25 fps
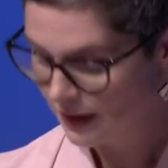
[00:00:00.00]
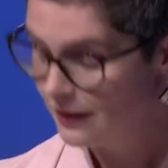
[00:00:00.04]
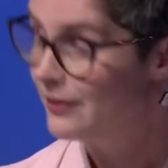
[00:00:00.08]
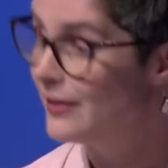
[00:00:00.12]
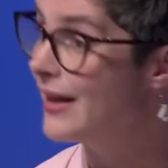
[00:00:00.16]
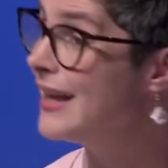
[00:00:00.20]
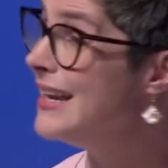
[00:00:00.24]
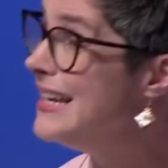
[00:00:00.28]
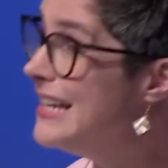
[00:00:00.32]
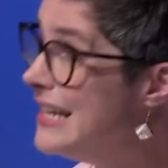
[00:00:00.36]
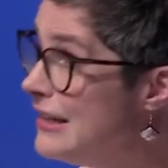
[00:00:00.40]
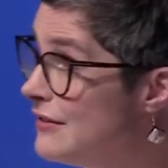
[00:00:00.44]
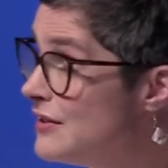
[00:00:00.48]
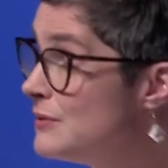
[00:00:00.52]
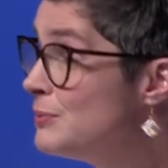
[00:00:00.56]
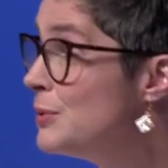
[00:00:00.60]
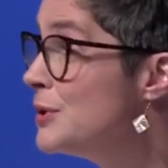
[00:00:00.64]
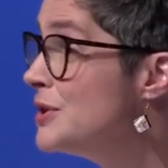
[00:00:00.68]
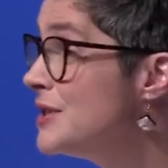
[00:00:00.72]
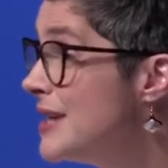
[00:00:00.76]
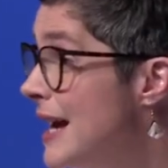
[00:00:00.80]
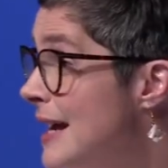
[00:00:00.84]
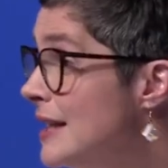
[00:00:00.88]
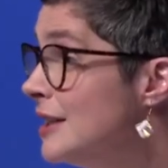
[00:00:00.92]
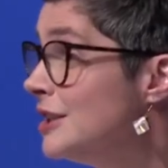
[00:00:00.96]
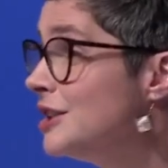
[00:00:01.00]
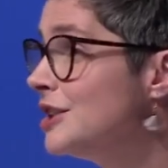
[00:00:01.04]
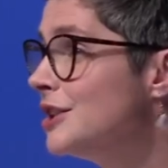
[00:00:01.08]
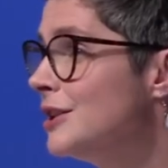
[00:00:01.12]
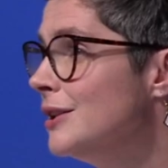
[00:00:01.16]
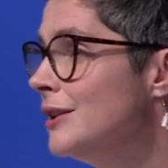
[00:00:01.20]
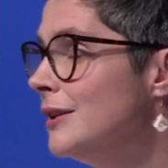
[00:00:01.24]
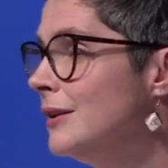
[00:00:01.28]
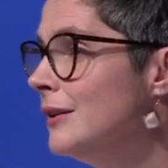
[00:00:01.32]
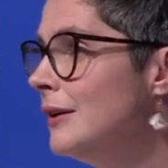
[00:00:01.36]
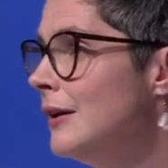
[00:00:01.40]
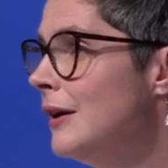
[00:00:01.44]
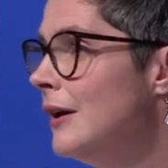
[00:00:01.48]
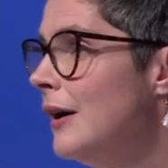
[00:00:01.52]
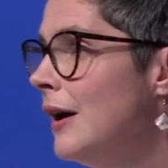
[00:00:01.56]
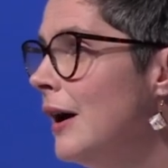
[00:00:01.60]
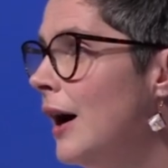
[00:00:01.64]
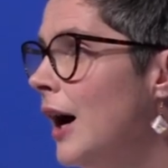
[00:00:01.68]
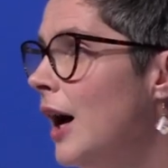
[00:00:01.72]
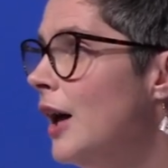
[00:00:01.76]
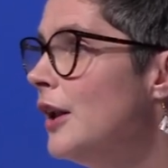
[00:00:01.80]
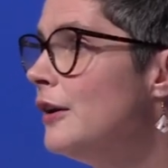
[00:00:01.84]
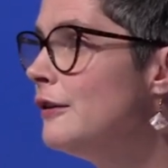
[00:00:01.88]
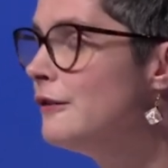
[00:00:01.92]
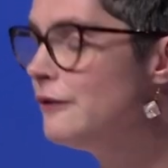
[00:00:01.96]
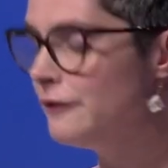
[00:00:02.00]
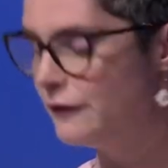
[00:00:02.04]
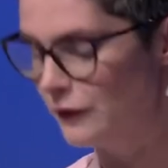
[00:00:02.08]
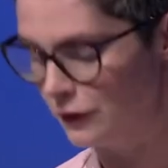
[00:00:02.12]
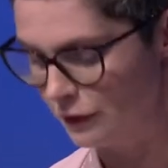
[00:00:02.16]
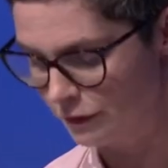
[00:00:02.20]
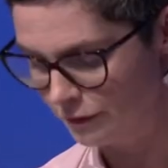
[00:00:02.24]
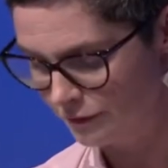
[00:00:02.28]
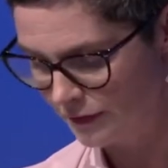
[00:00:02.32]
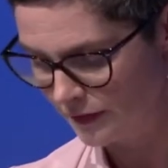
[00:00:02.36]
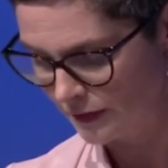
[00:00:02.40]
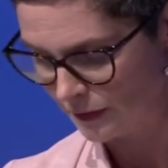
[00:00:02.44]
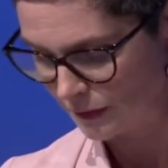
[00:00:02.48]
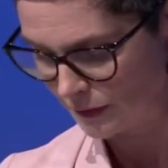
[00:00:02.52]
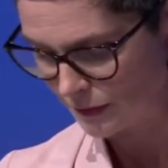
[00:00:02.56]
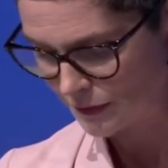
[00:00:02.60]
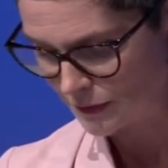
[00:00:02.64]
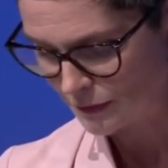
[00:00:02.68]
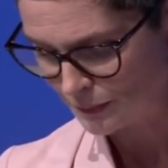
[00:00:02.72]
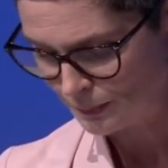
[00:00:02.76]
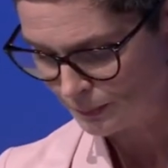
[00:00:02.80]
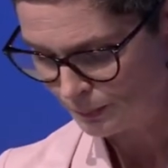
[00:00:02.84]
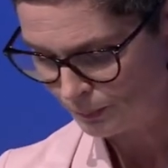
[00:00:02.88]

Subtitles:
that leaves potential unfulfilled.